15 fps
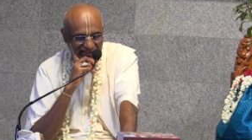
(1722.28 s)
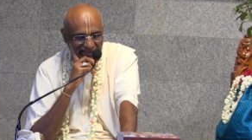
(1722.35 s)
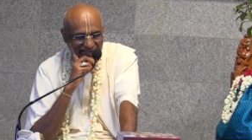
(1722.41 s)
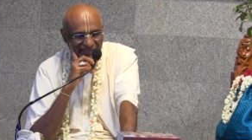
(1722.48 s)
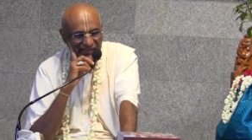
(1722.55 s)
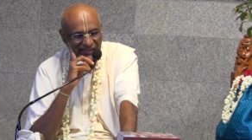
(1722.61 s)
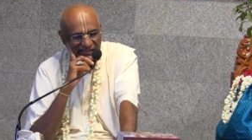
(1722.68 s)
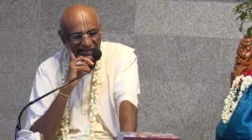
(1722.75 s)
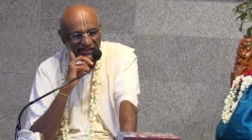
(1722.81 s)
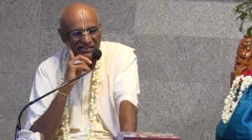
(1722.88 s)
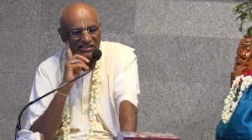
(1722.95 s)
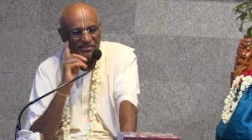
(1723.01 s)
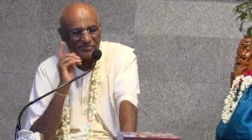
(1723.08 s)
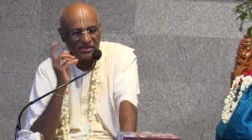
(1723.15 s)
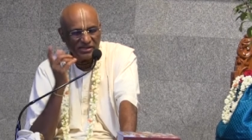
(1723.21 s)
And then
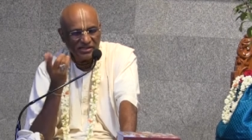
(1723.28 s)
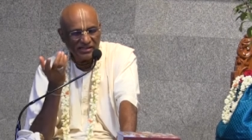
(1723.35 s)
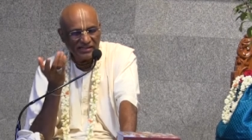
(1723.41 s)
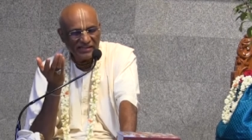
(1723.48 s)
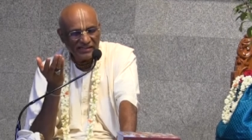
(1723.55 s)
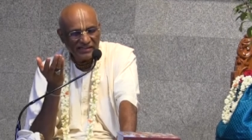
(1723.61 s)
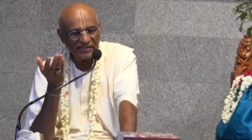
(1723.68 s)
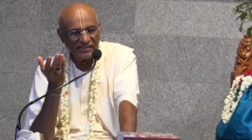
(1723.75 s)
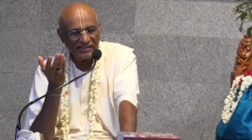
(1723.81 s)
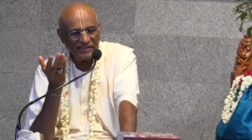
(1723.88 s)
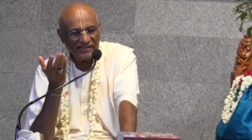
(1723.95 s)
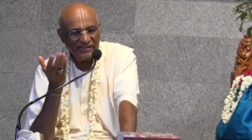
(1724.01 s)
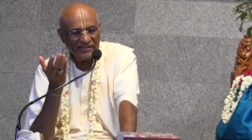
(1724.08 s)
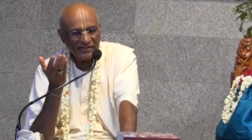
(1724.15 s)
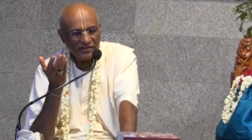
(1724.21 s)
ultimately,
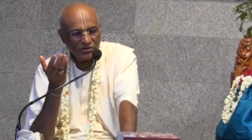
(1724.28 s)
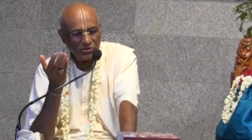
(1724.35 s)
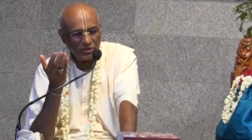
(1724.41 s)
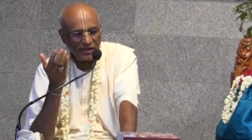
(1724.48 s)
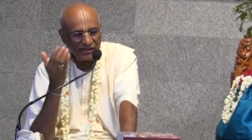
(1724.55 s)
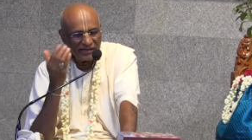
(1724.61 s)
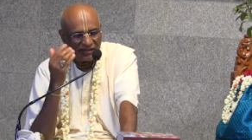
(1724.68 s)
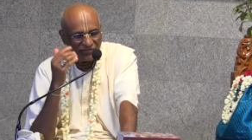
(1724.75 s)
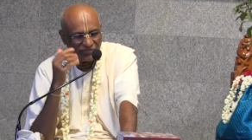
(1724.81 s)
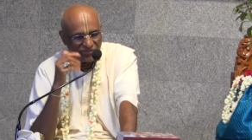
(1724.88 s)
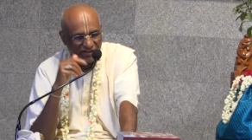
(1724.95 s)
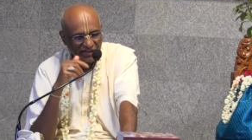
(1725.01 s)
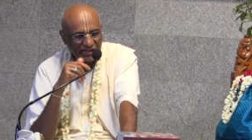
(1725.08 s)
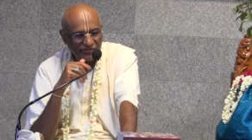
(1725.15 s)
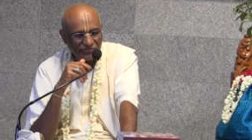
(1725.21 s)
to get
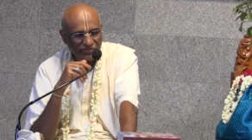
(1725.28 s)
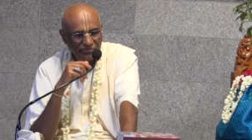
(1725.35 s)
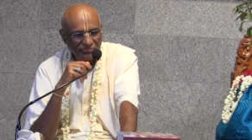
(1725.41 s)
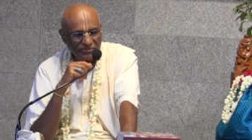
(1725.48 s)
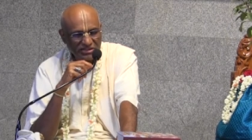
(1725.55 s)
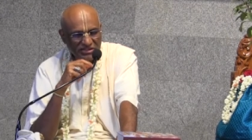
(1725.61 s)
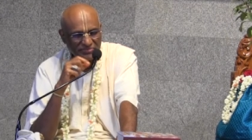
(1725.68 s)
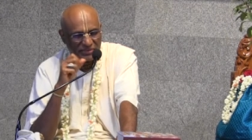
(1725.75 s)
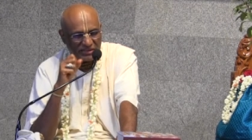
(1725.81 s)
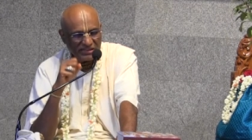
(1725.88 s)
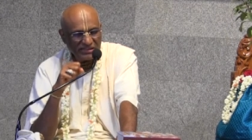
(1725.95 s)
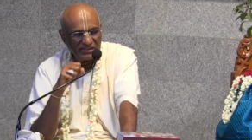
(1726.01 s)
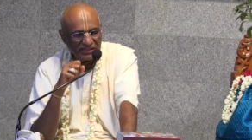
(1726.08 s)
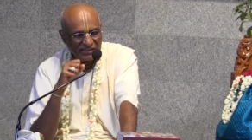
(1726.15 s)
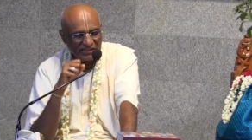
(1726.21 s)
freed from this
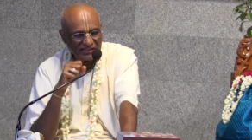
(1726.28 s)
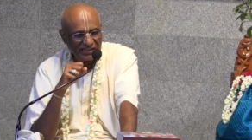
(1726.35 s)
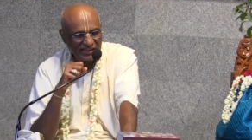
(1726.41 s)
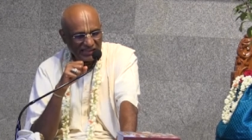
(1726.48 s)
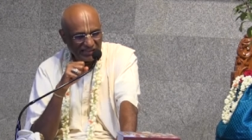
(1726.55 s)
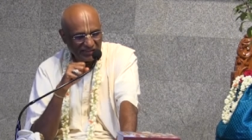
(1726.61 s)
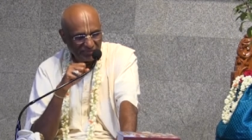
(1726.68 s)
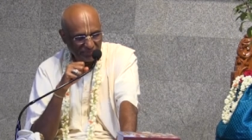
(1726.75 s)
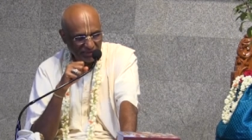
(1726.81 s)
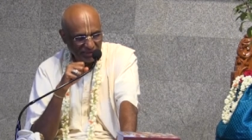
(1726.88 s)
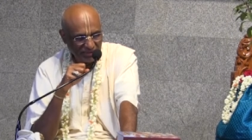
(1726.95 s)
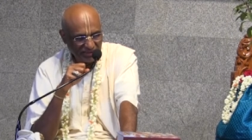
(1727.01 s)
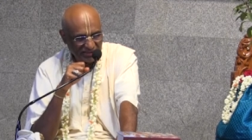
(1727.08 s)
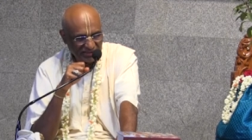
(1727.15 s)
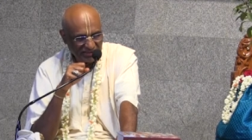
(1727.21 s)
material
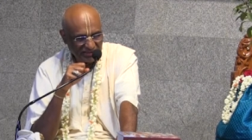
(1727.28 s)
entanglement,